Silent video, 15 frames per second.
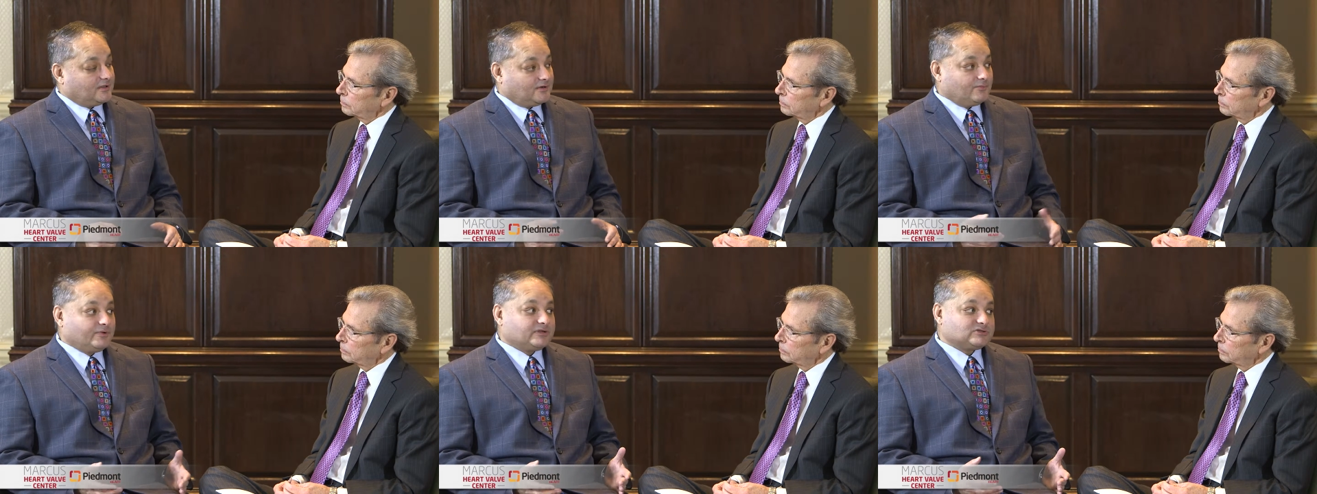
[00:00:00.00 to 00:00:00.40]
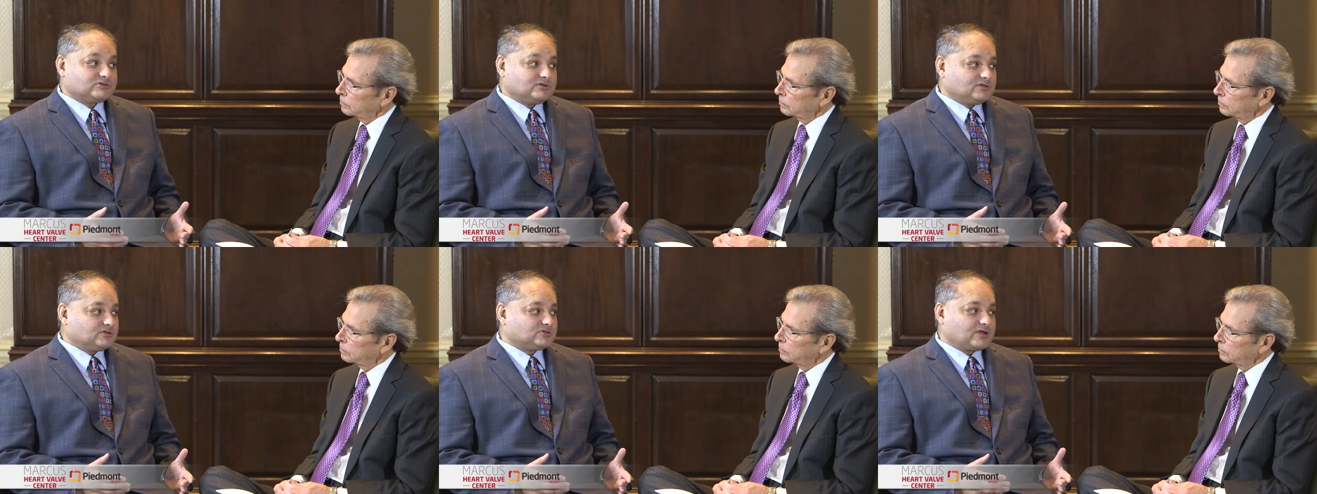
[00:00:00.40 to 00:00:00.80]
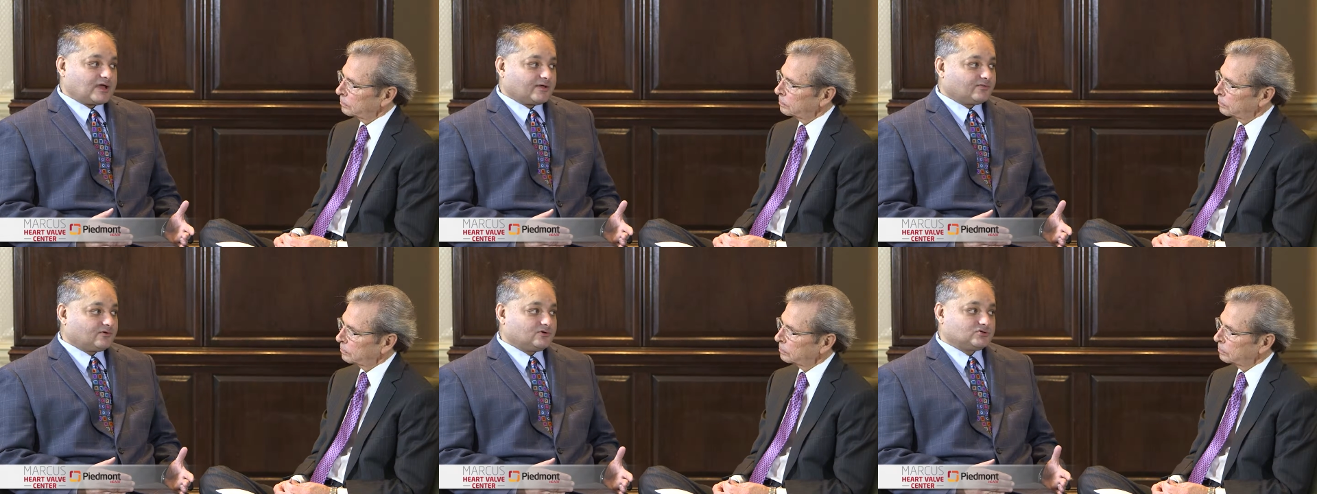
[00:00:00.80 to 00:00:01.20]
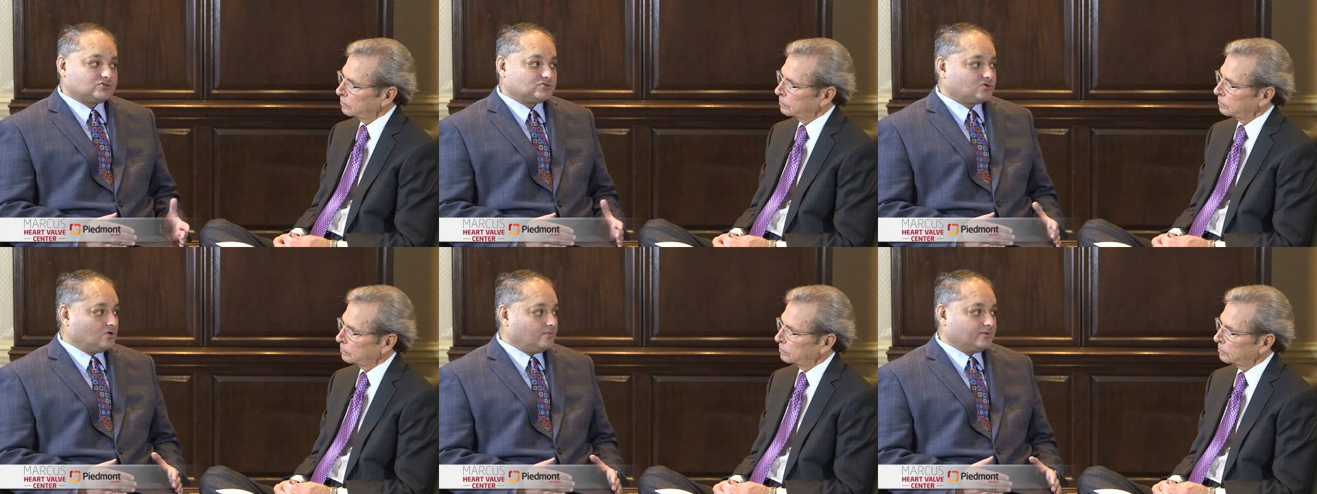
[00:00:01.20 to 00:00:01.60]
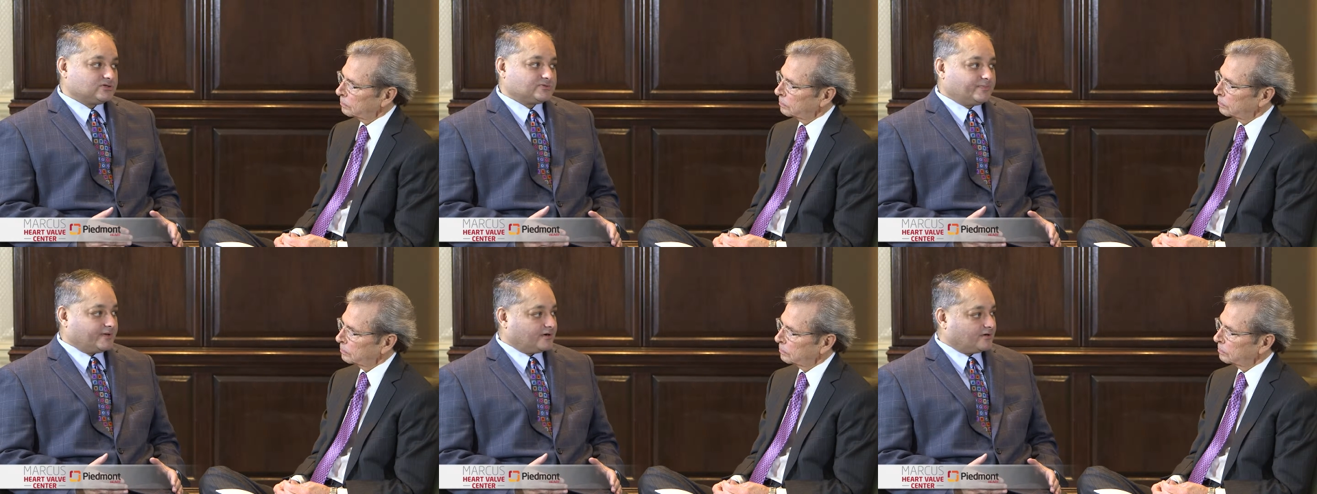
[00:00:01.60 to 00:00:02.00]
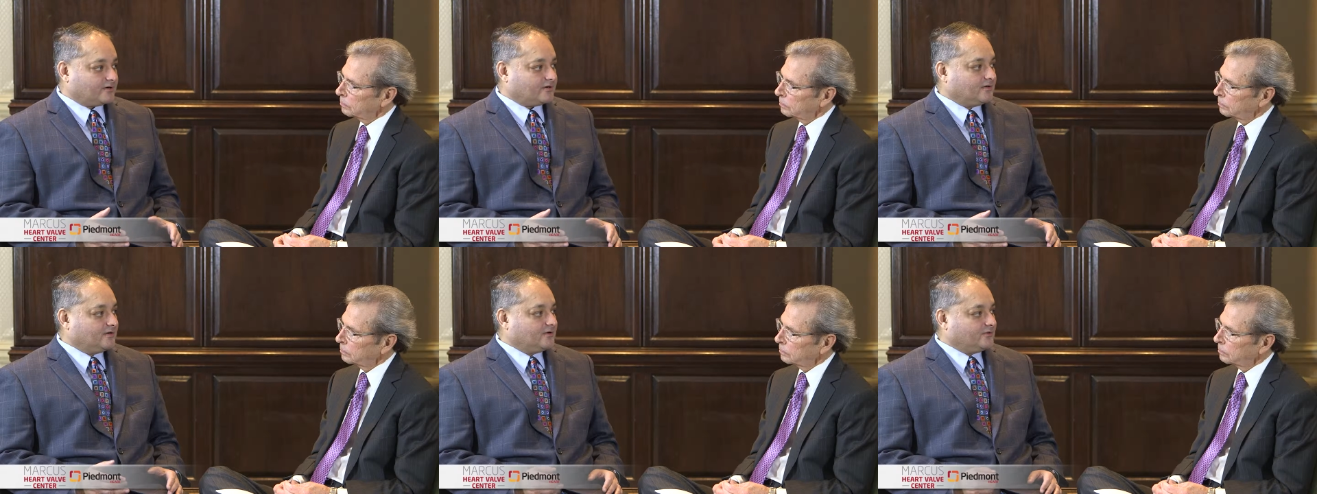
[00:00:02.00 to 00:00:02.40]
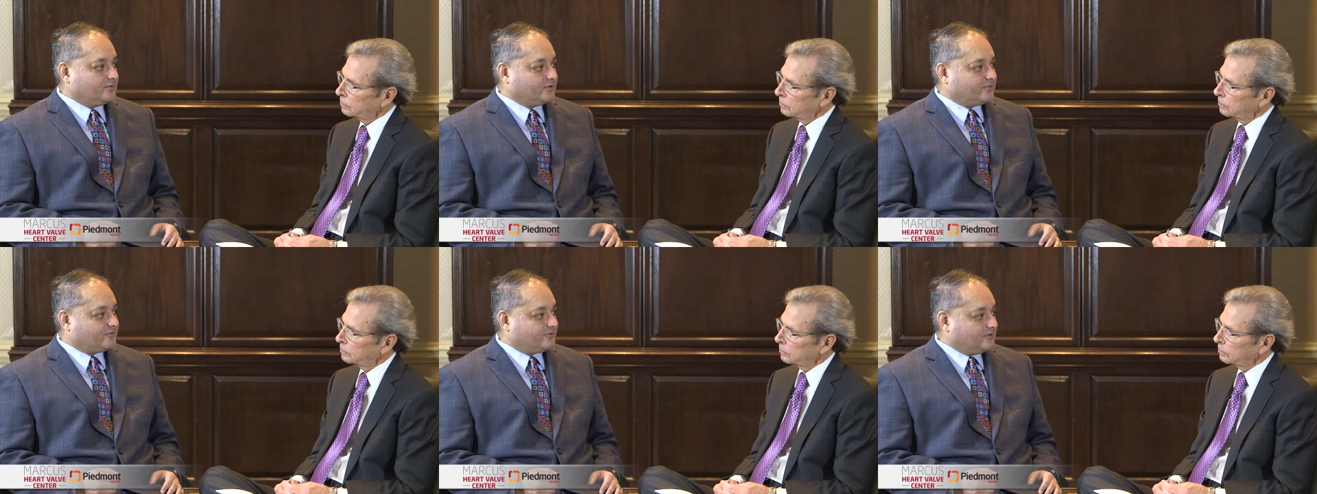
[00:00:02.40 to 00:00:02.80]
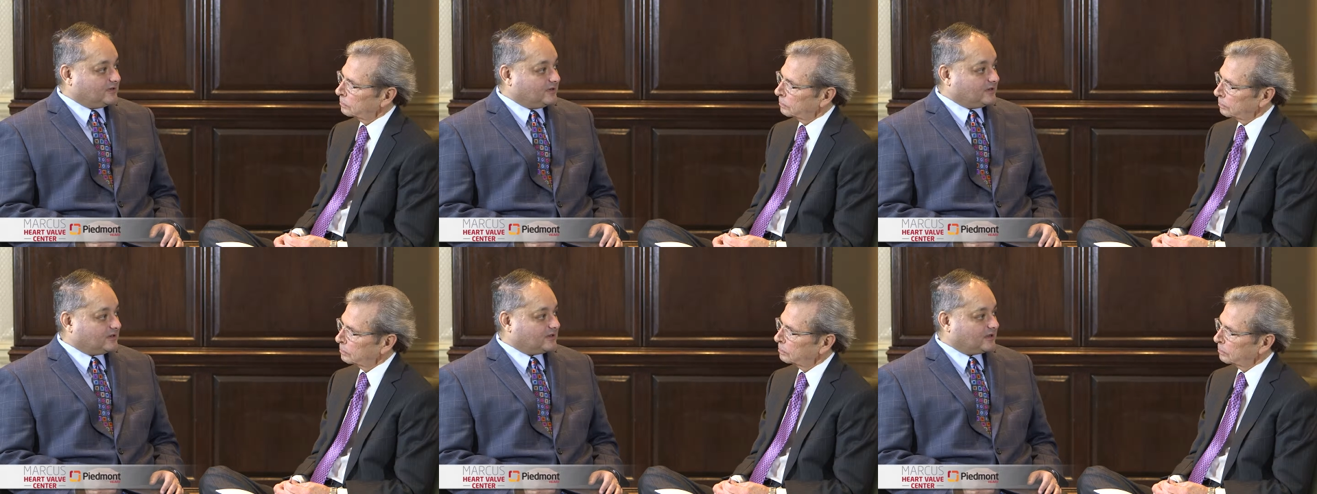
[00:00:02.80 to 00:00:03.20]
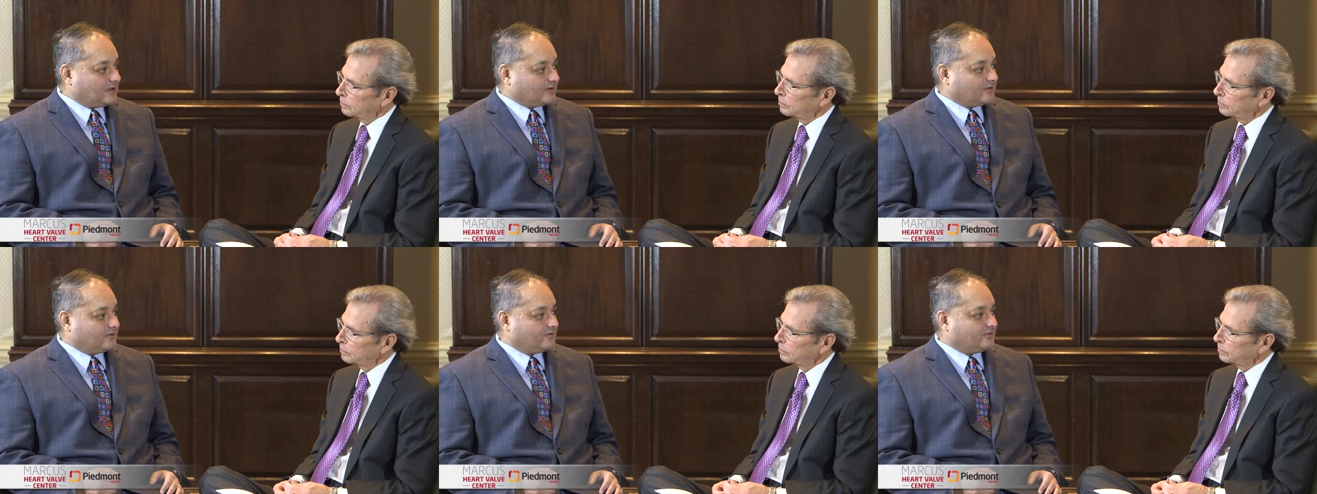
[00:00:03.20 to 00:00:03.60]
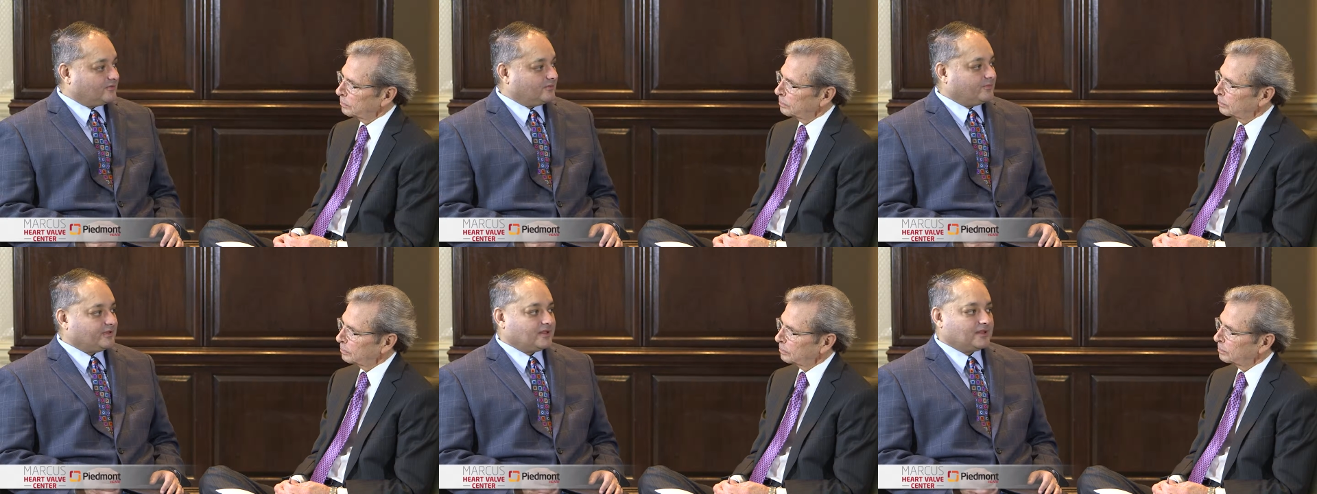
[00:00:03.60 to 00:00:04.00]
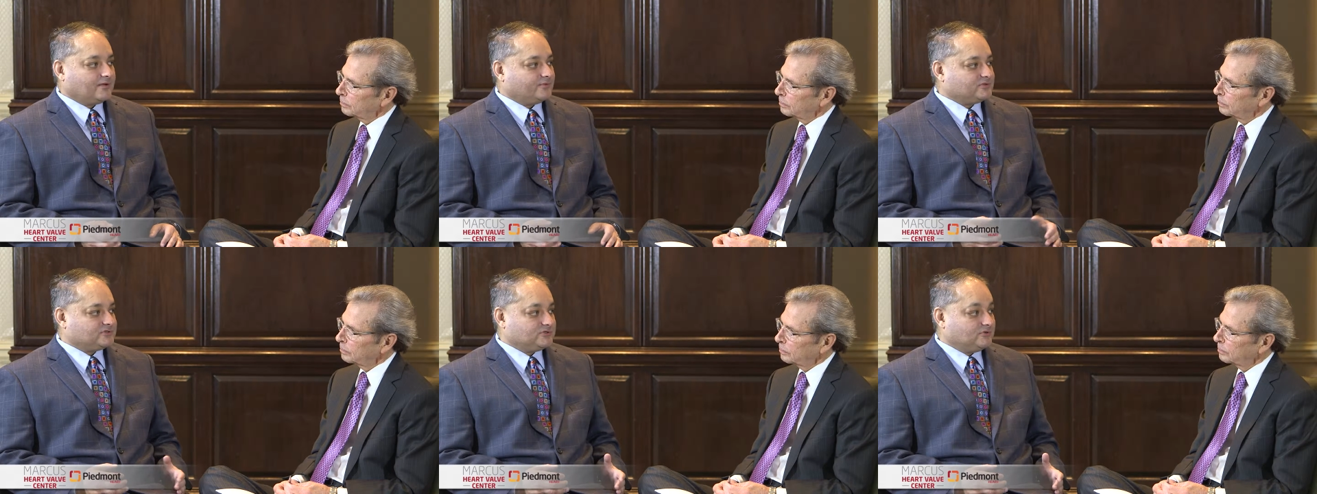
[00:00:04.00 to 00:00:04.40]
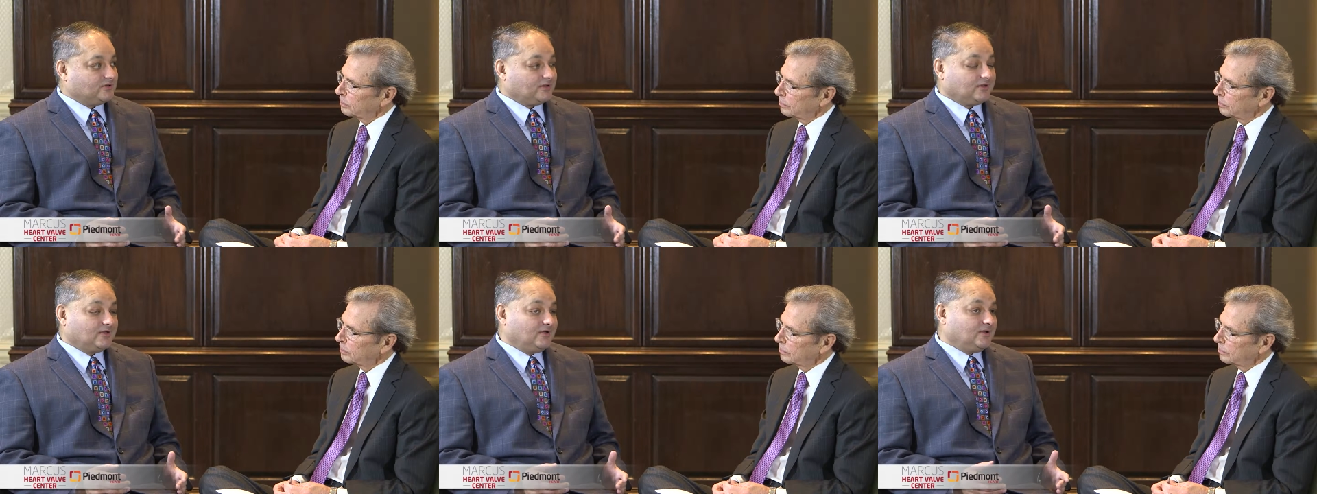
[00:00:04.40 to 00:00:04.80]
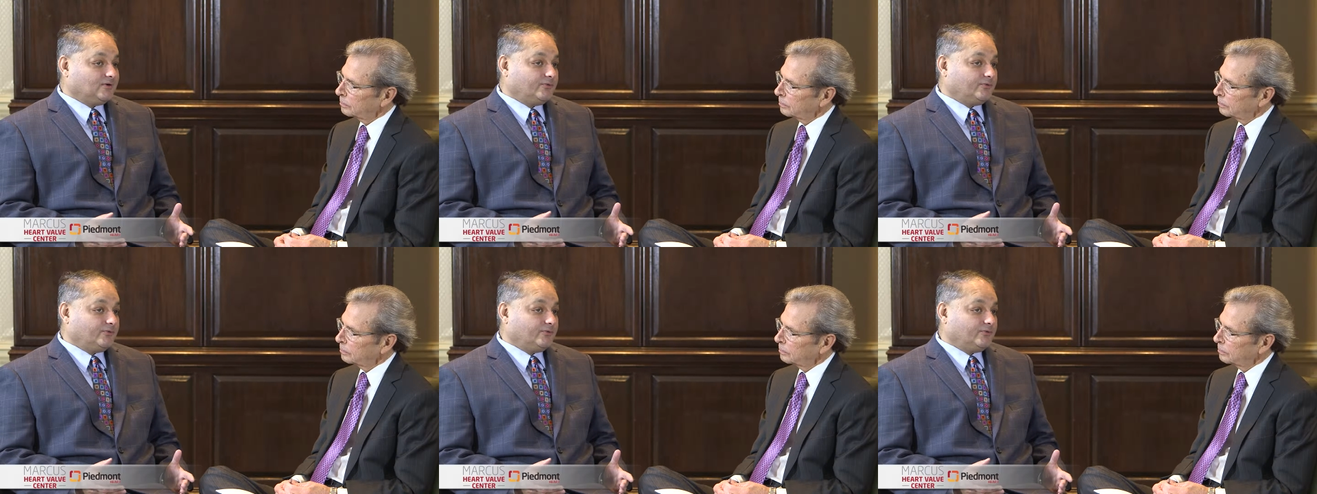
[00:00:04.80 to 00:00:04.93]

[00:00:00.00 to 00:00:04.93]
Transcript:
Speaker 1: And we can see these catheters so much better with 3D echo than we can with 2D.